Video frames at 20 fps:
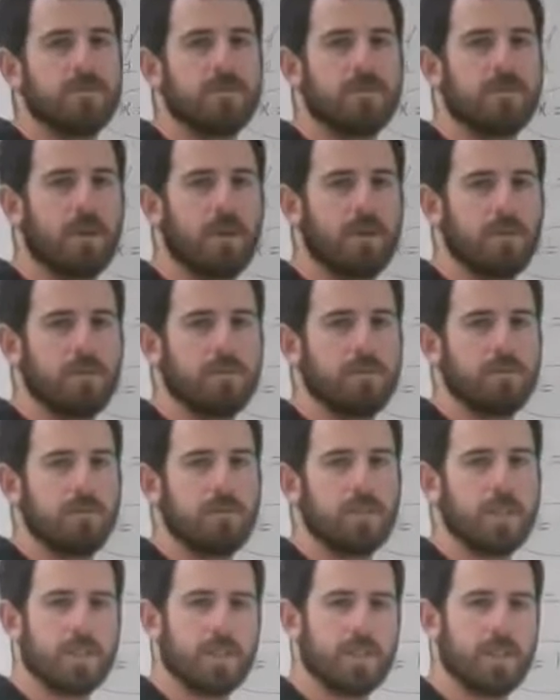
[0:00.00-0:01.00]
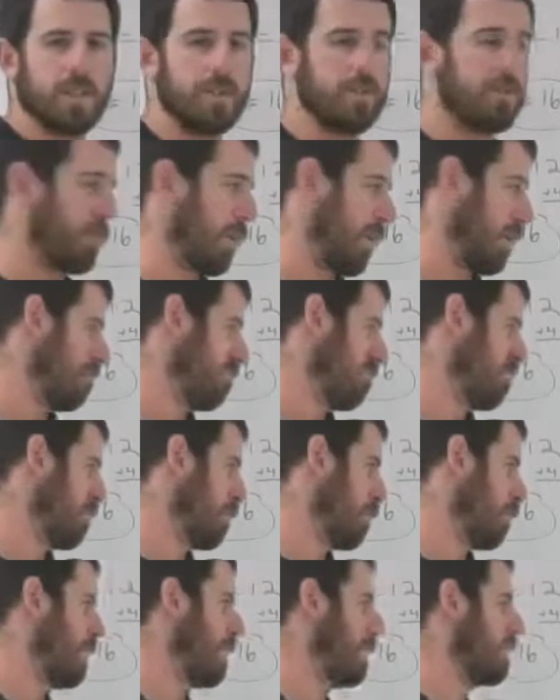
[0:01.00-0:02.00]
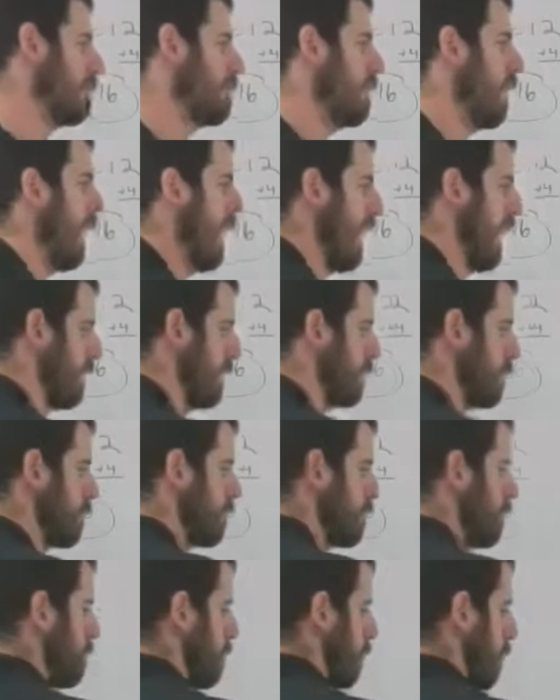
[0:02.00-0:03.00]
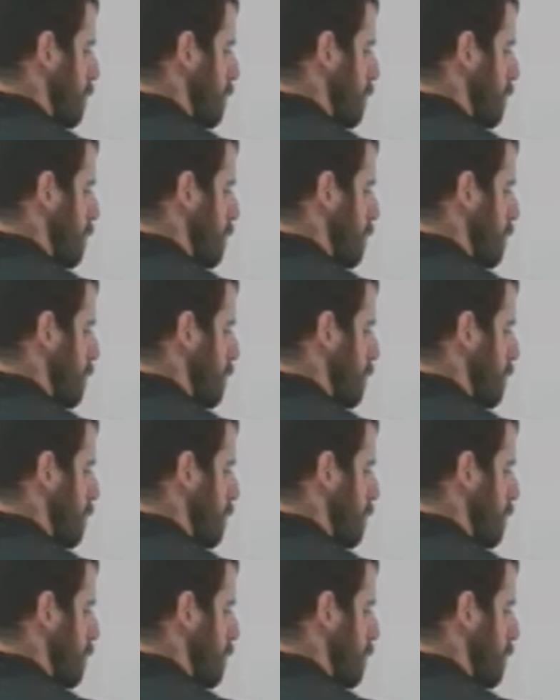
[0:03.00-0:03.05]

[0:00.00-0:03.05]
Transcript: So, to continue the problem, we need to add our 2 to